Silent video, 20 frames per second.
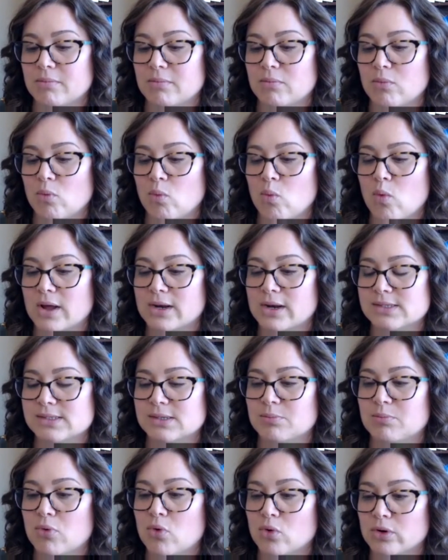what is
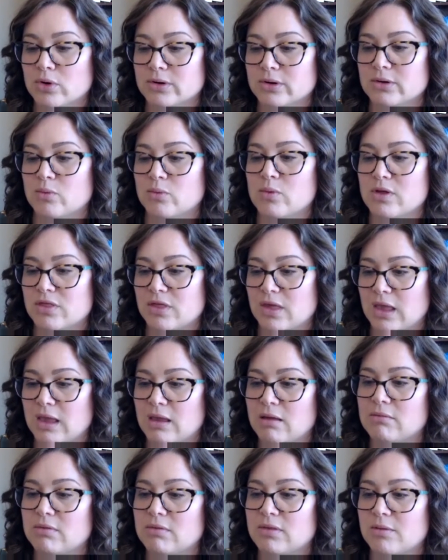important
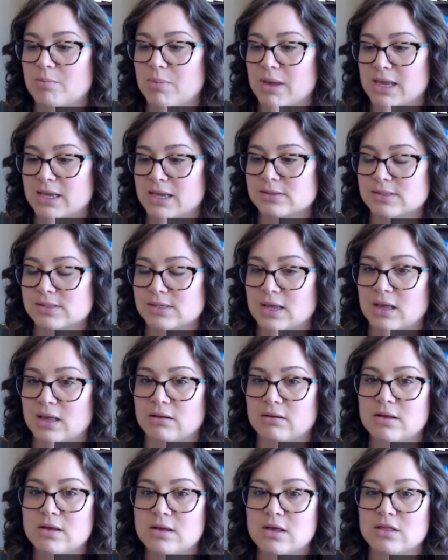within the
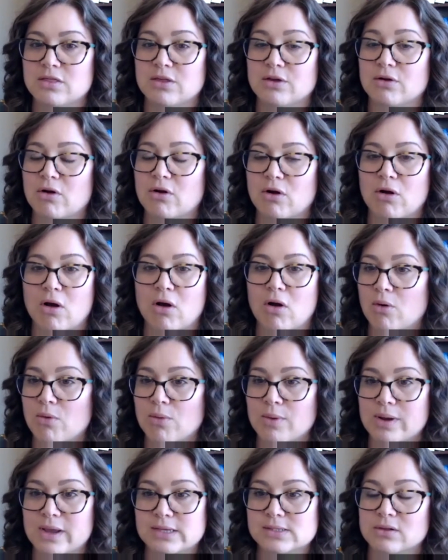basin. There are
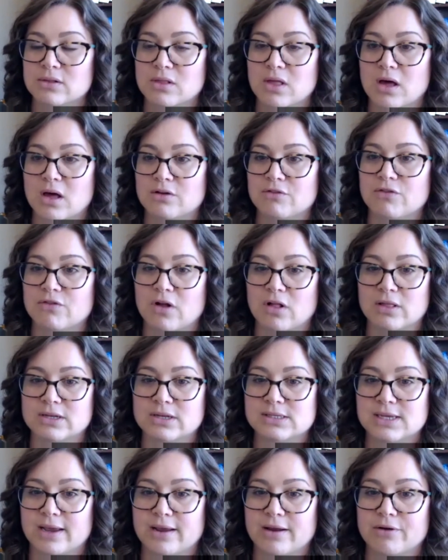always a lot of
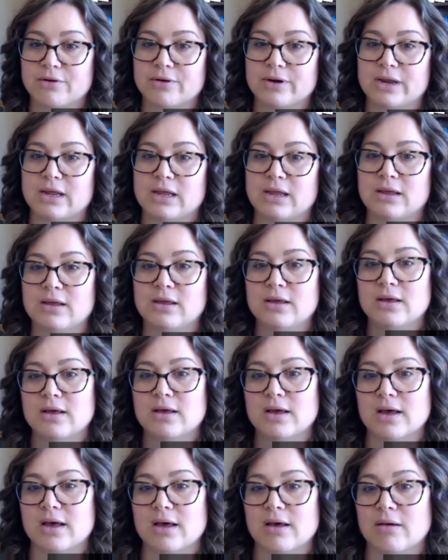voluntary
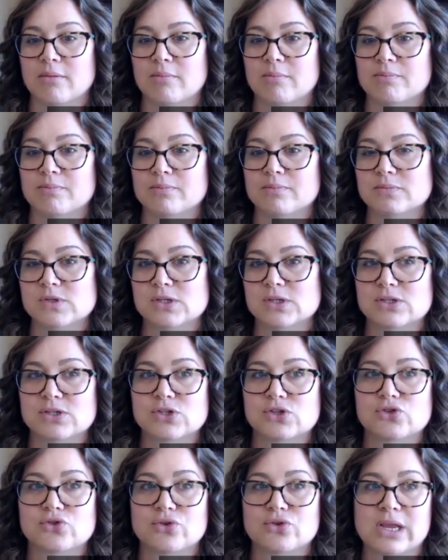
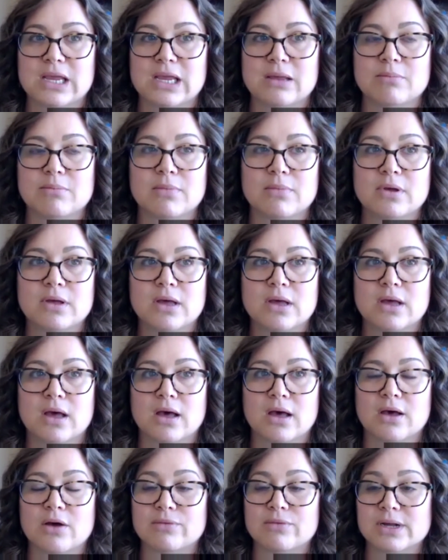stream
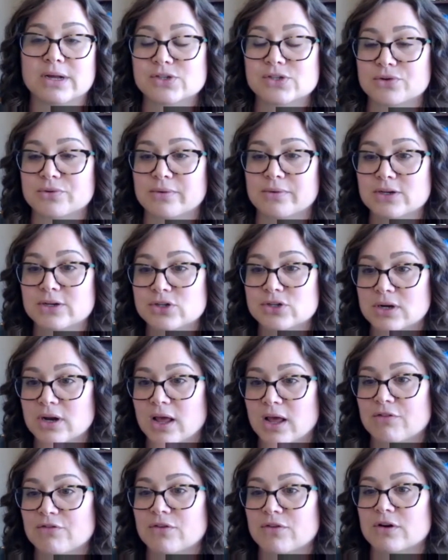restoration
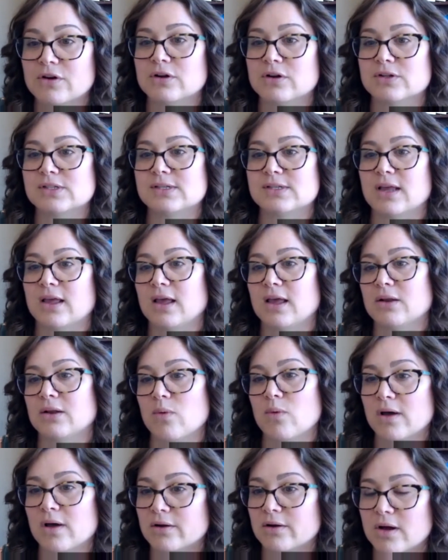efforts and
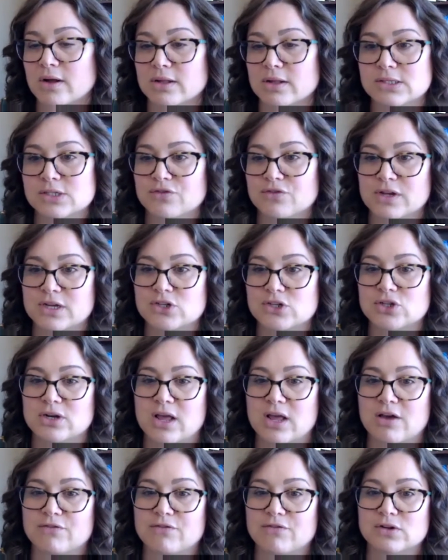water conservation
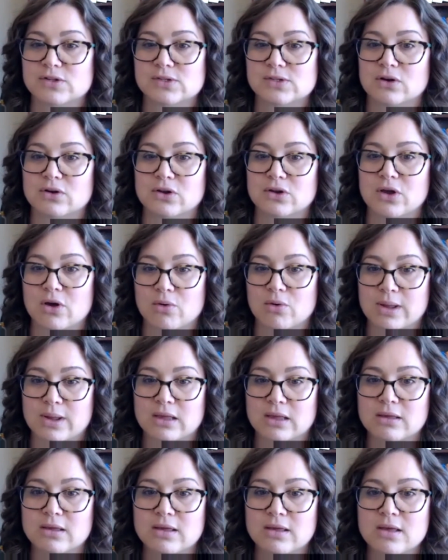efforts
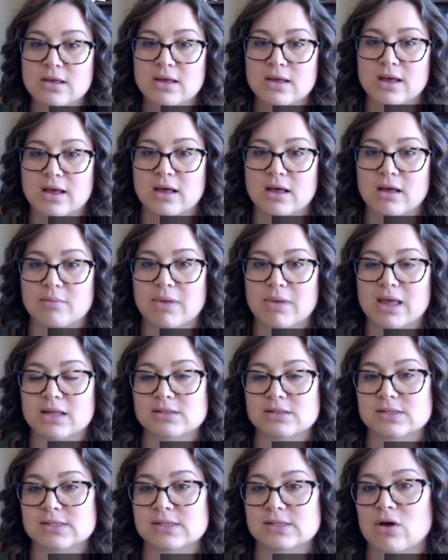ongoing.
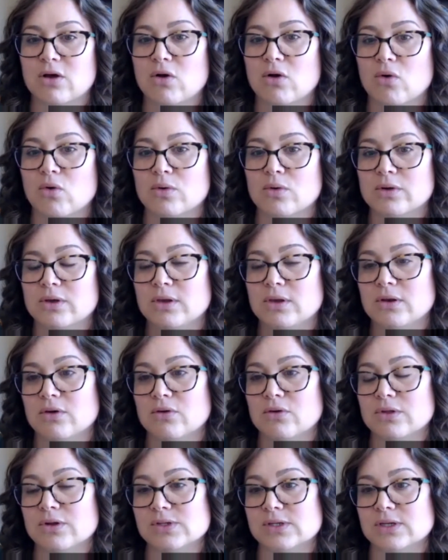And so, you
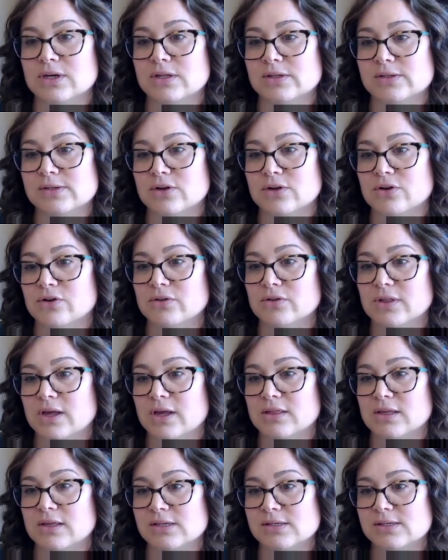know, there's a concern
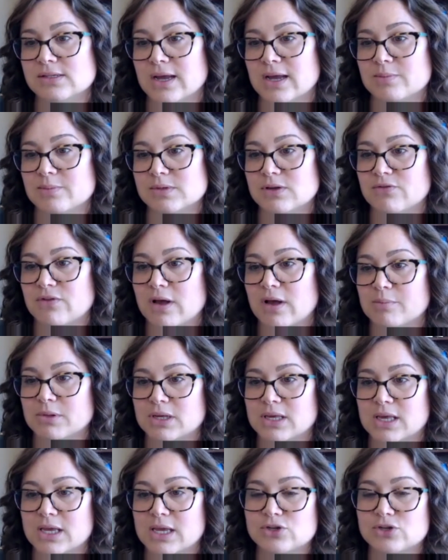that these types of
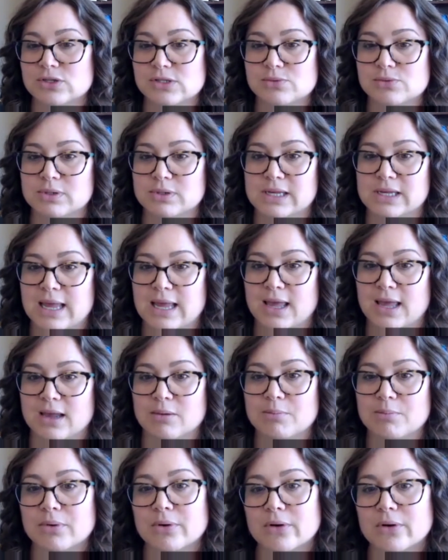applications really
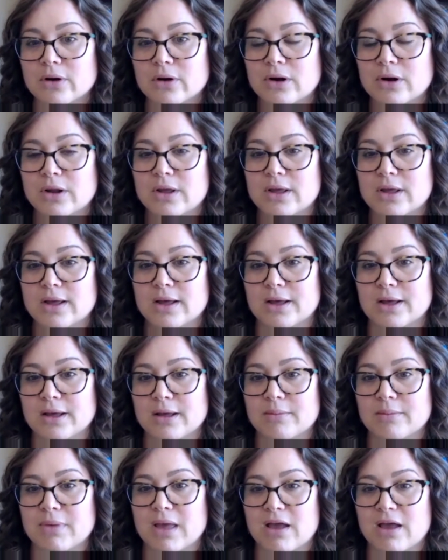hamper
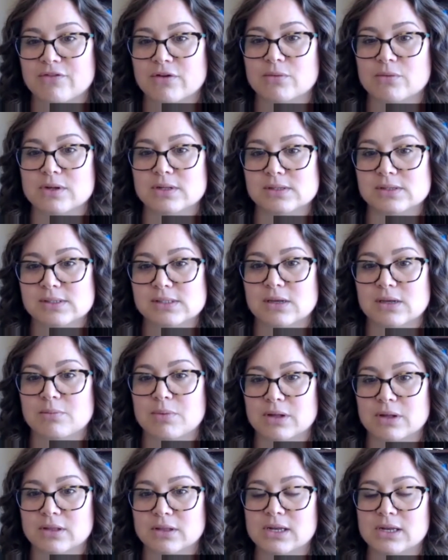everyone's
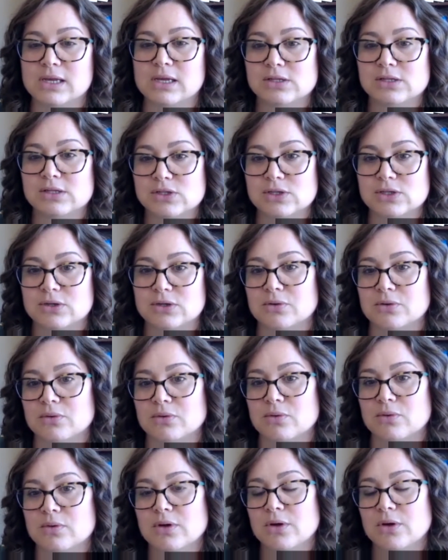ability
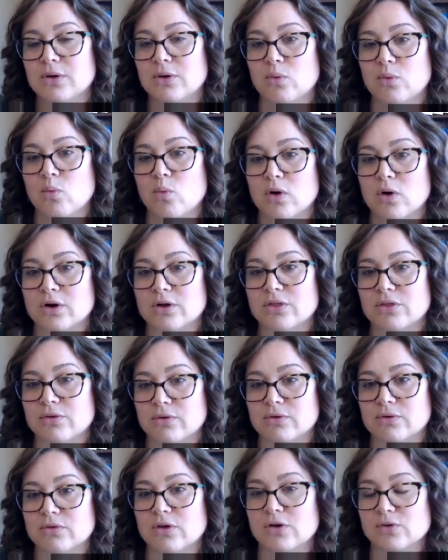to work
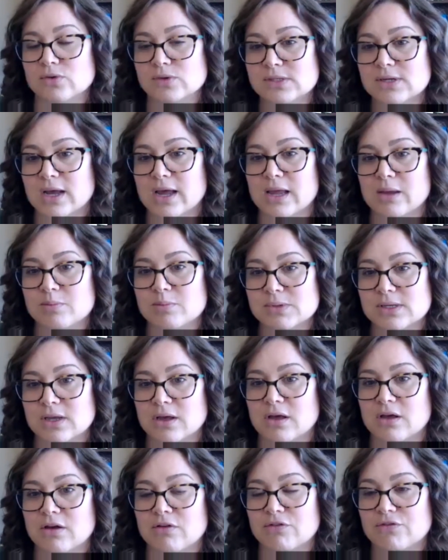through those types
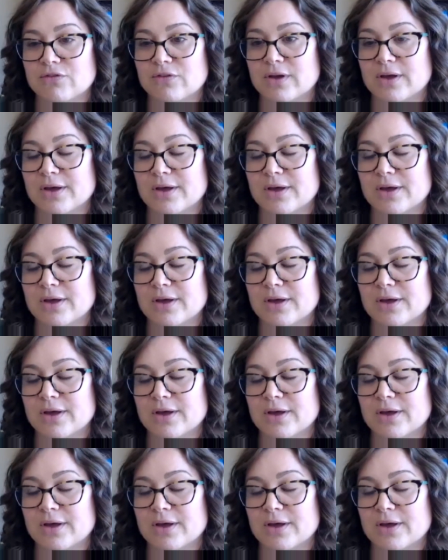of